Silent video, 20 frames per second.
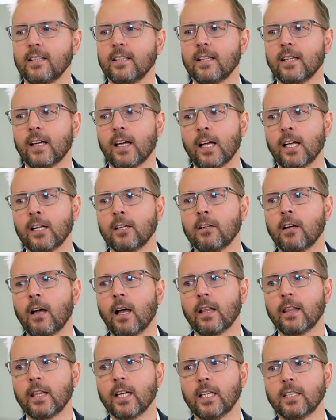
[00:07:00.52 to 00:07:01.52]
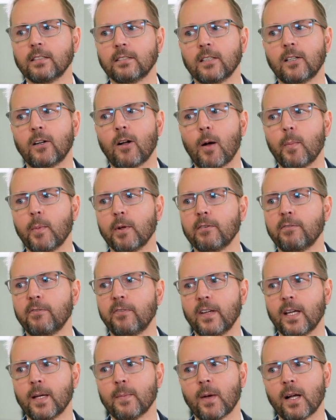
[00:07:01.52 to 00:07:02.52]
Yeah, no, I think it's a common
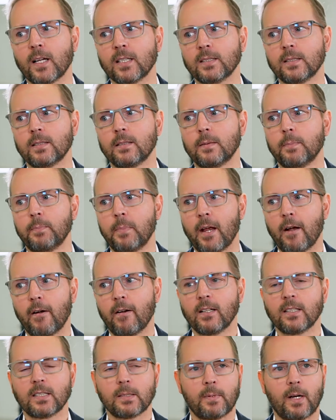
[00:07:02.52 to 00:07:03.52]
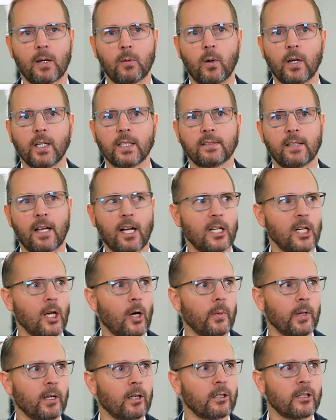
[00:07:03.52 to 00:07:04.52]
fear amongst parents about what exactly
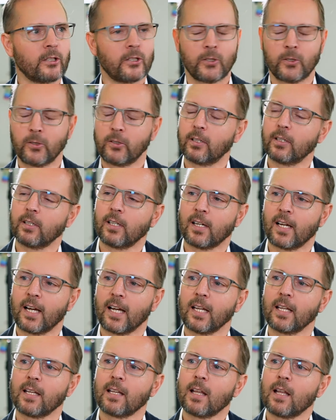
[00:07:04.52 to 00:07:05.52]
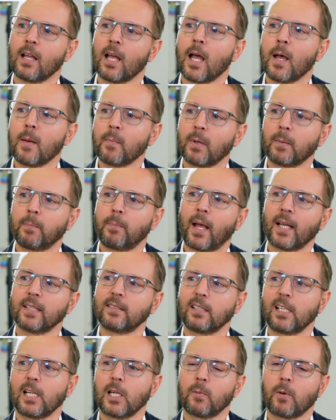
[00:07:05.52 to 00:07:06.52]
are we going to do to the eye. But
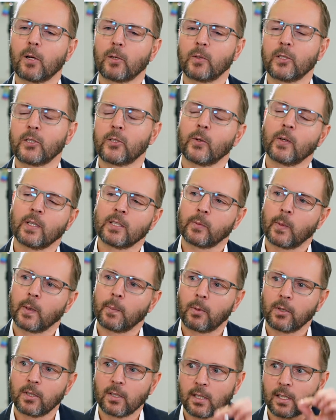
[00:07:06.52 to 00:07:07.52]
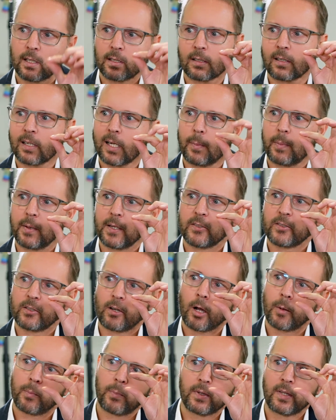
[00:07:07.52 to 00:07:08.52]
basically what we do is we put a little clip in
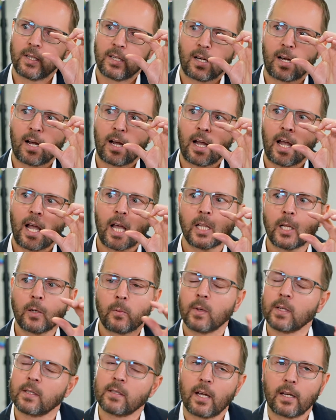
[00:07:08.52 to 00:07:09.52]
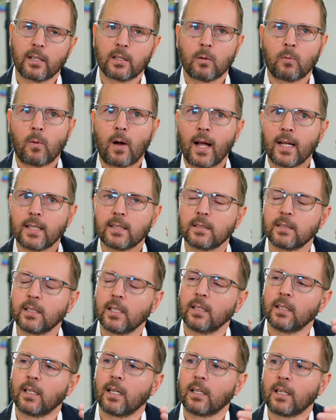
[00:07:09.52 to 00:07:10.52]
to open the eye, and then we take the white
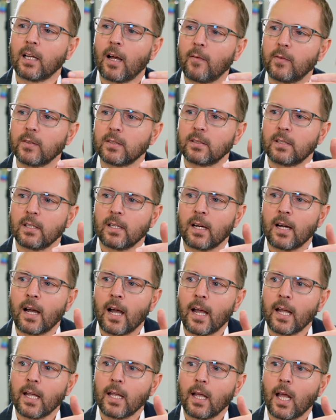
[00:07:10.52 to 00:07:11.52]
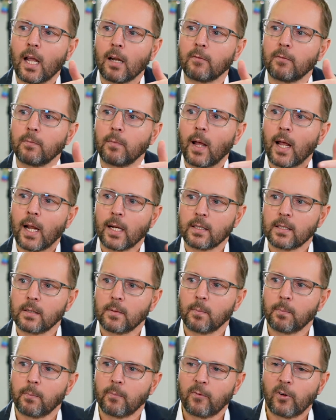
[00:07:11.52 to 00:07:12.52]
skin that covers the eye and
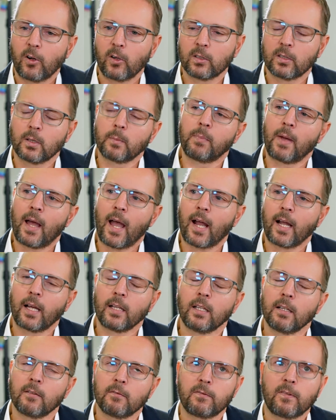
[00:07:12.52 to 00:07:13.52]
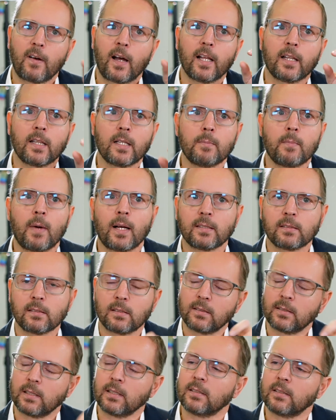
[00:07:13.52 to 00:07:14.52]
fold it back, and then find the
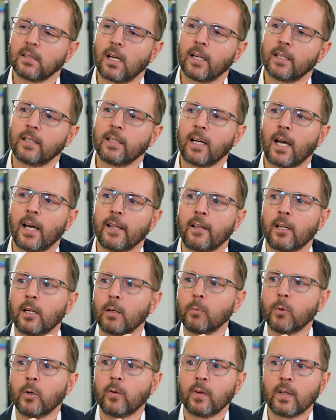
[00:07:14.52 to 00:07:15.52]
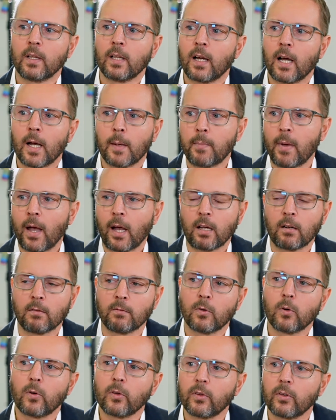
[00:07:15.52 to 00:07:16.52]
muscles inside the eye that are moving the eye back
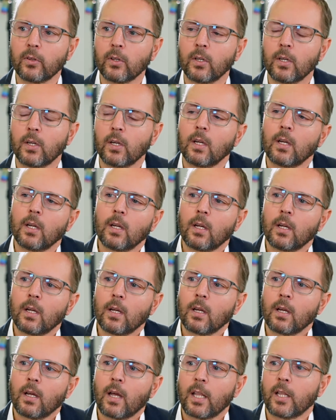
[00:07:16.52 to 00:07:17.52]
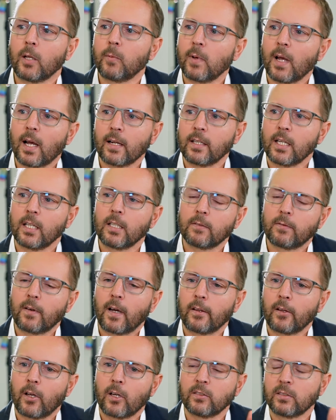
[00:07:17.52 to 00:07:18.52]
and forth. And then we
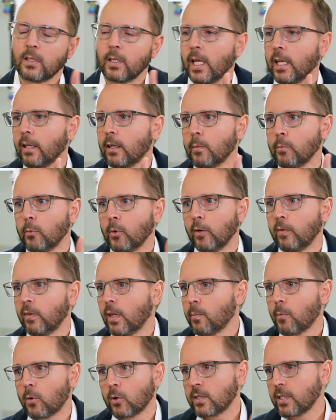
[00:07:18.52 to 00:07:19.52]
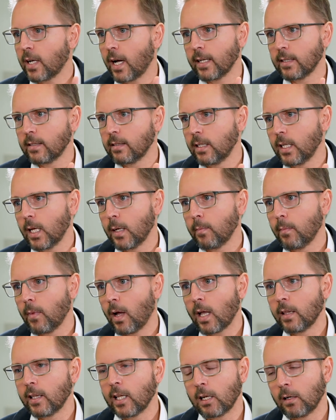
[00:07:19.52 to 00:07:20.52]
identify those and either move them or tighten them
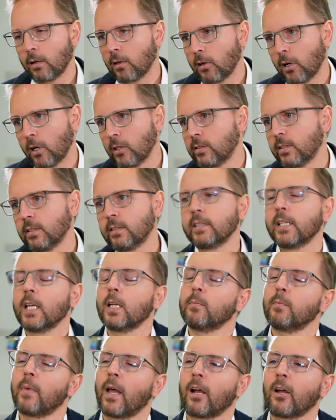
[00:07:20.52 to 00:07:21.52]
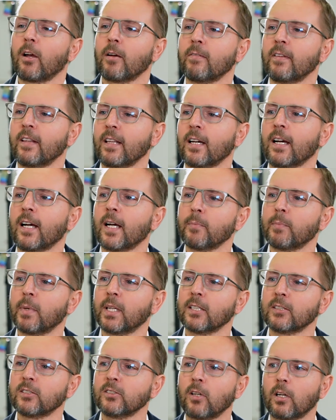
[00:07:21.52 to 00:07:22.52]
and then close the skin back over the eye.
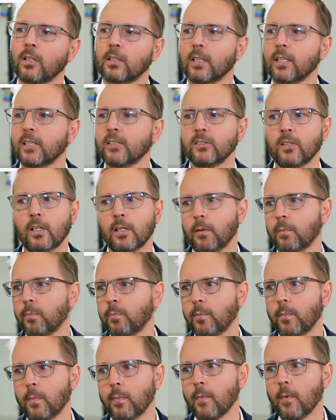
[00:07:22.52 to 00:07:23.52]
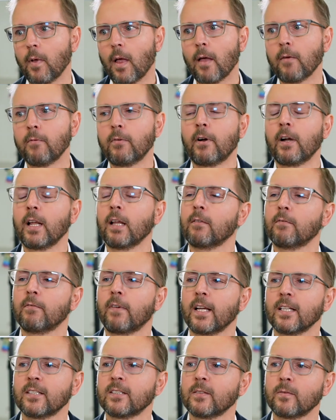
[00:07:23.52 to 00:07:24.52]
But it's not a very
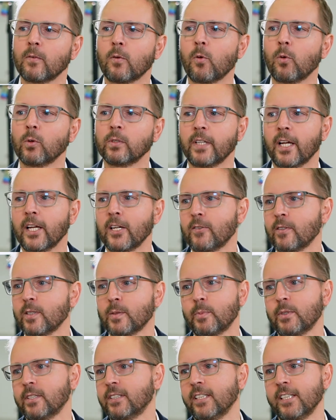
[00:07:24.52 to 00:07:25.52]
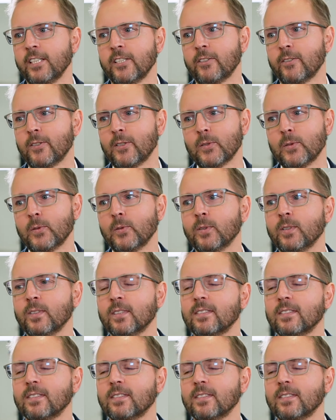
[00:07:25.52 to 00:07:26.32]
invasive or dangerous procedure at all.